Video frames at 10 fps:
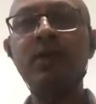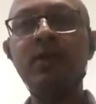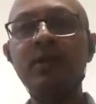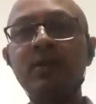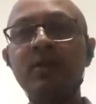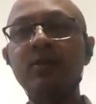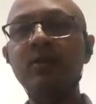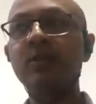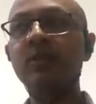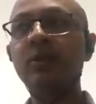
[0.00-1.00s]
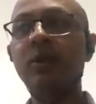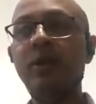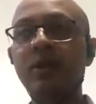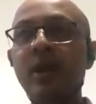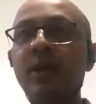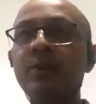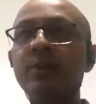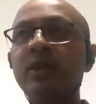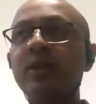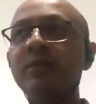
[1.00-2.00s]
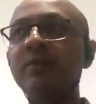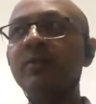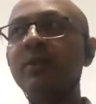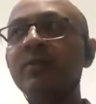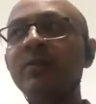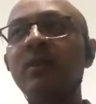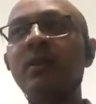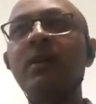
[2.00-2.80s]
cheat us or try to cheat us, because